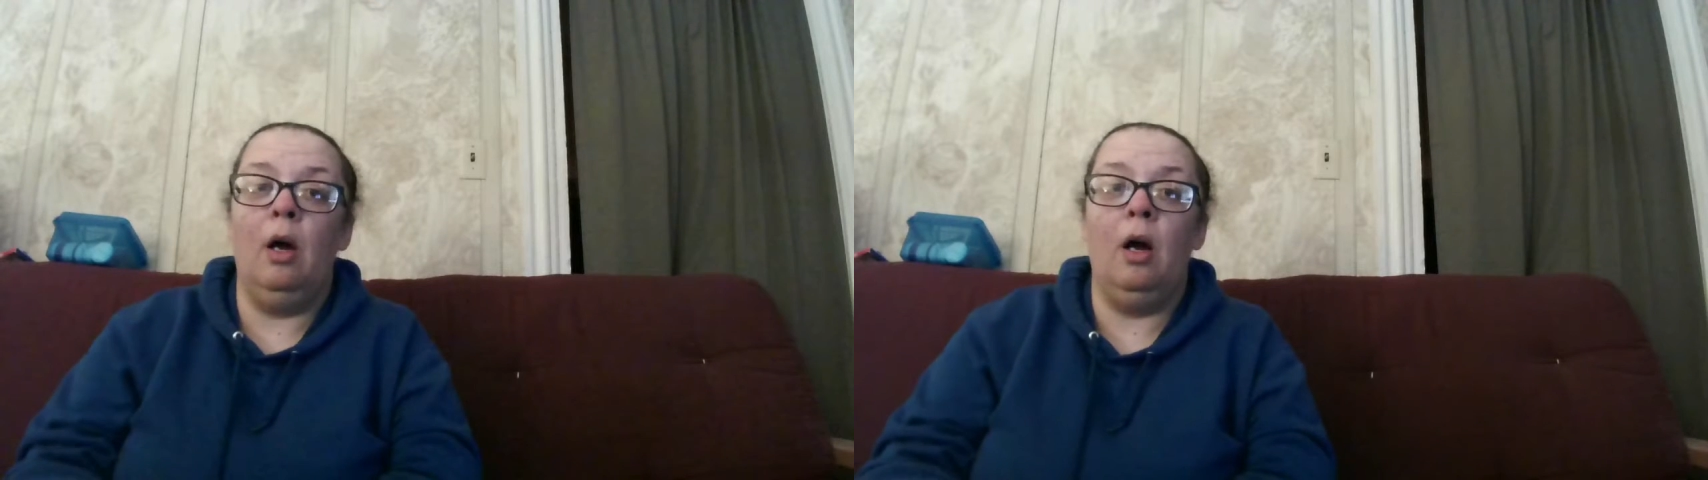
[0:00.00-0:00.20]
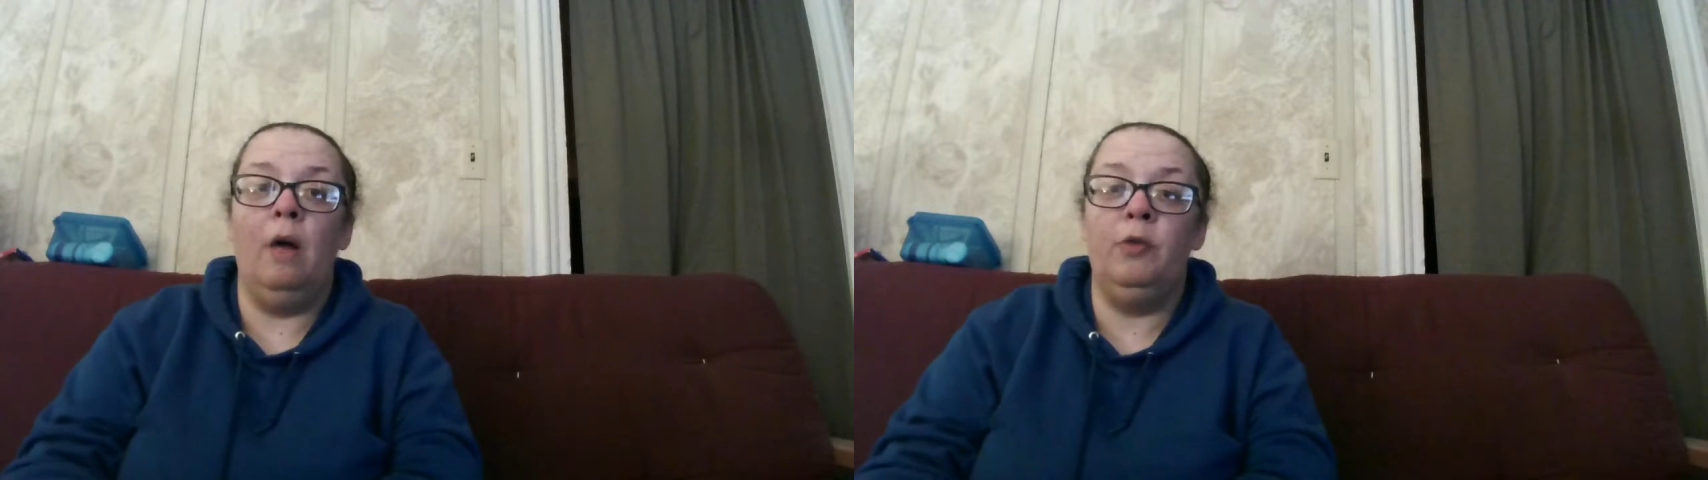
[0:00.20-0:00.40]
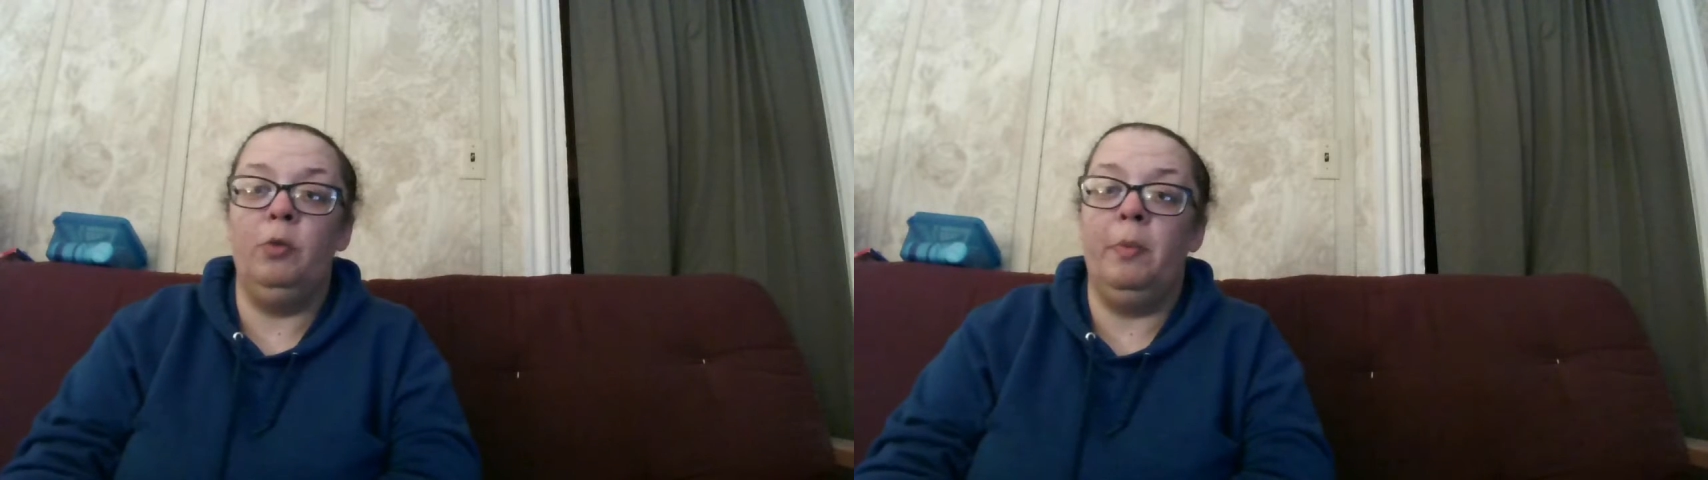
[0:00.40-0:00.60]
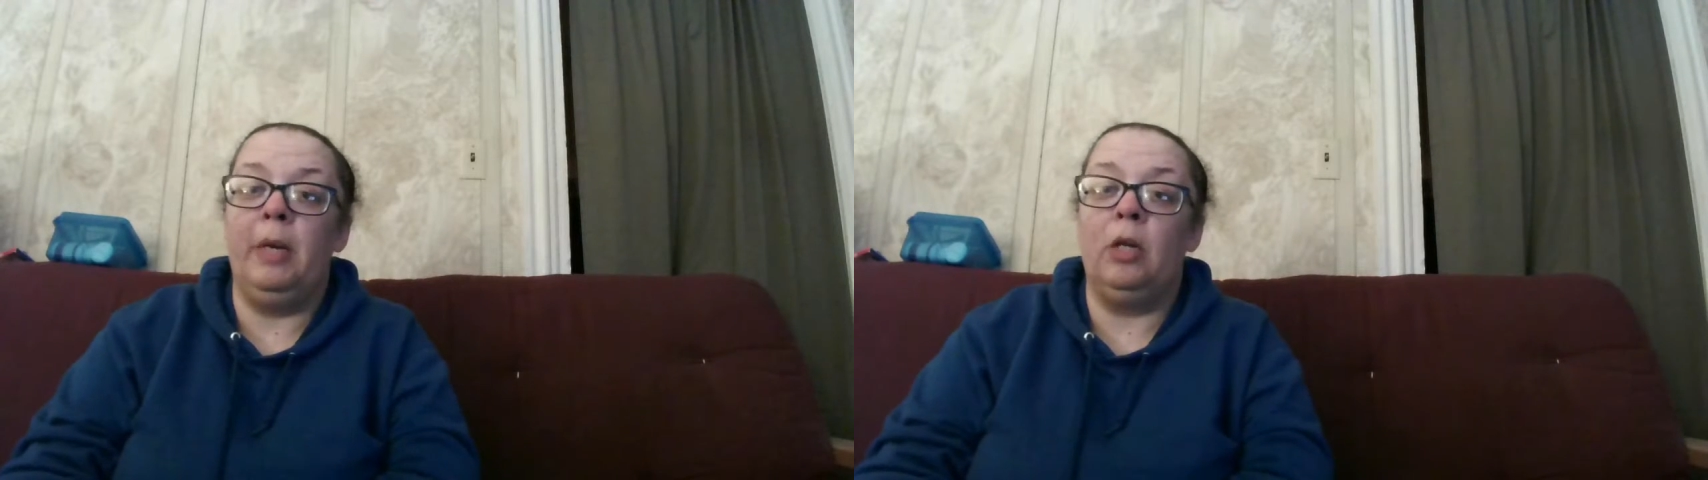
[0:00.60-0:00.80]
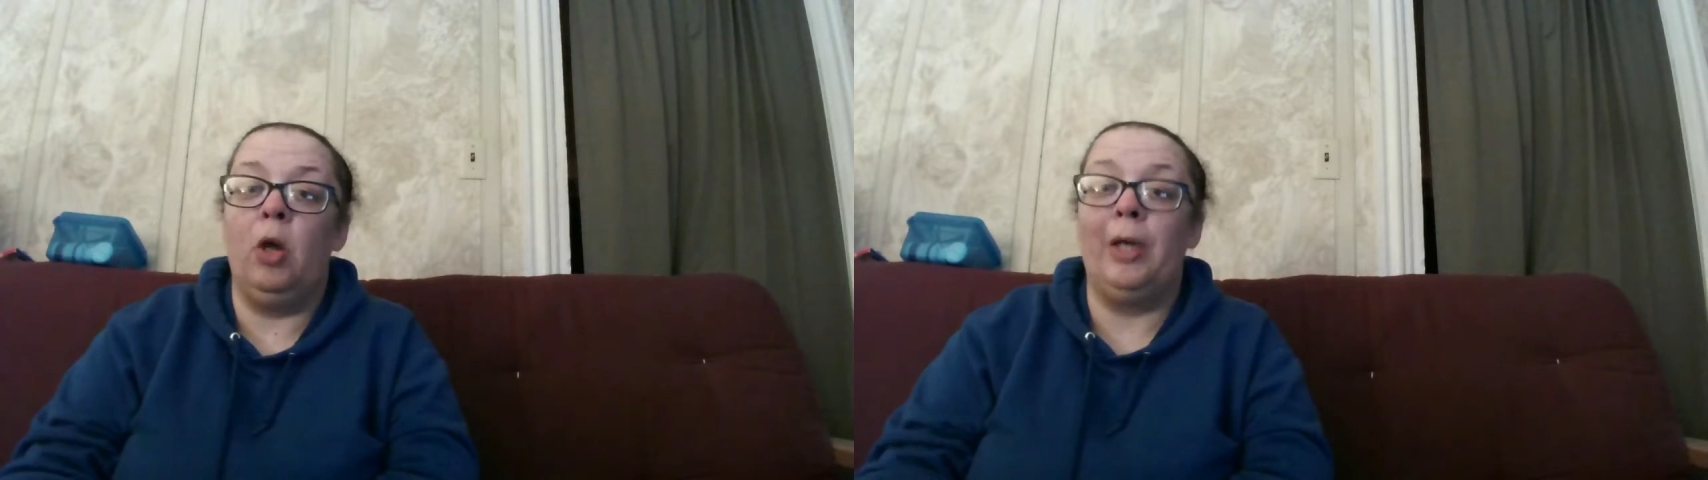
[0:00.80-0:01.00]
of
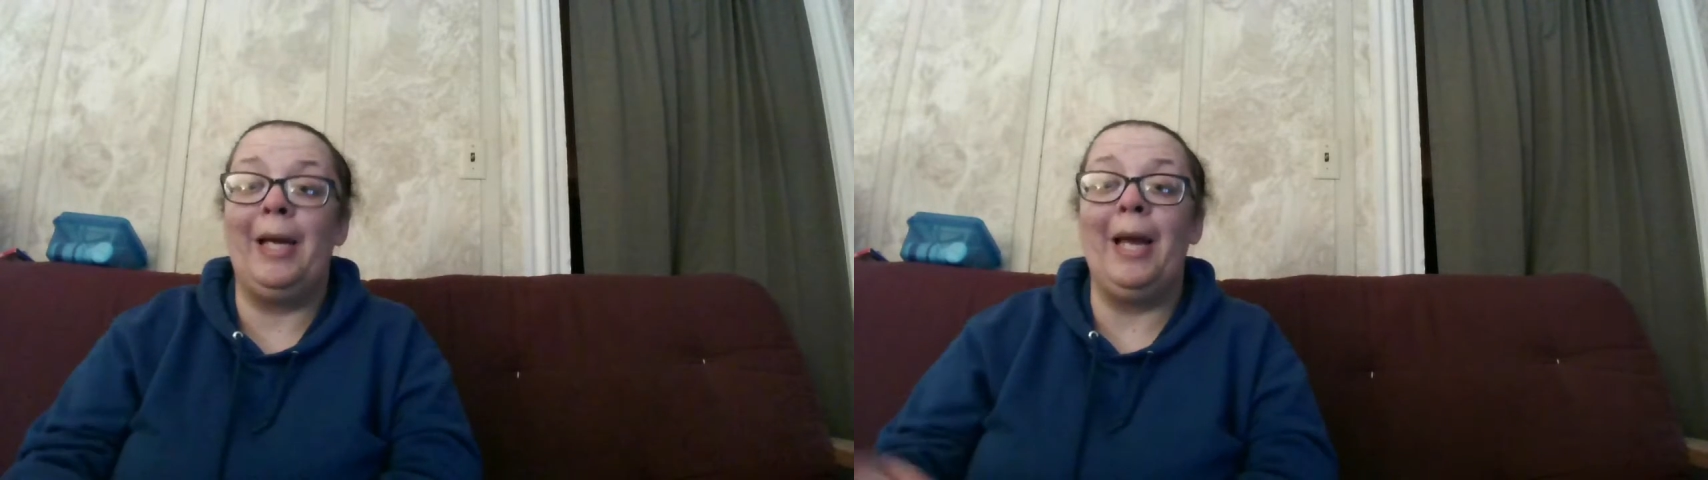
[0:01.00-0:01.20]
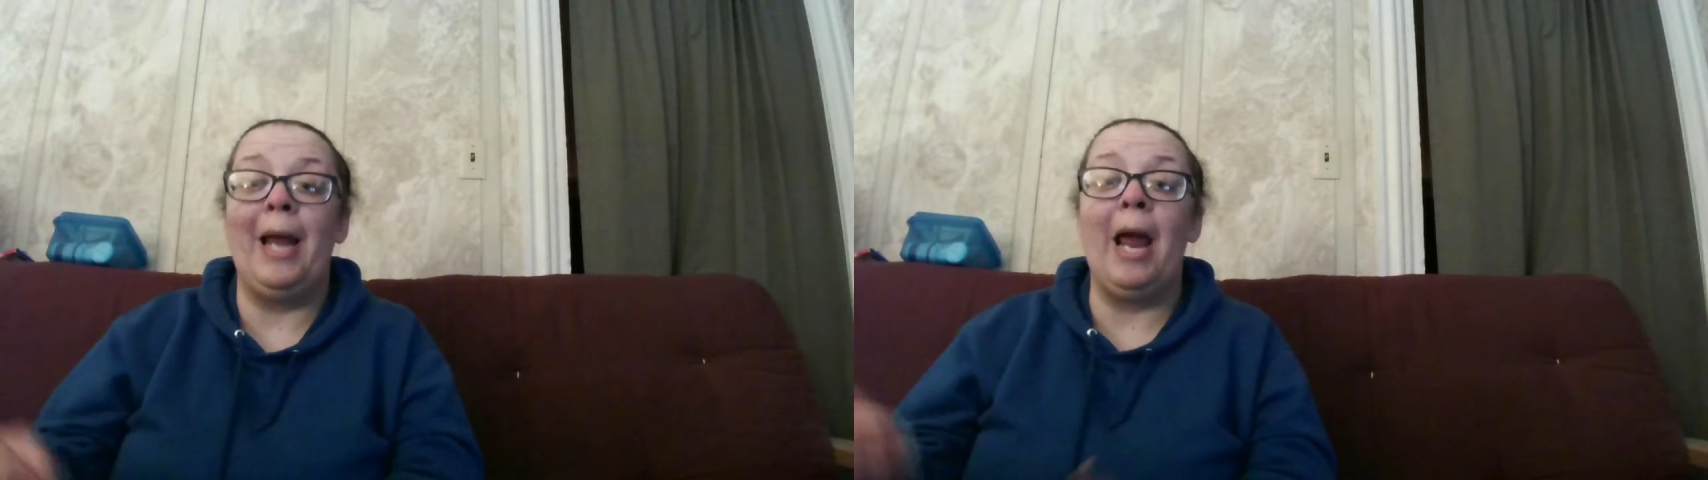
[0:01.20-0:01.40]
Superman Clark Kent.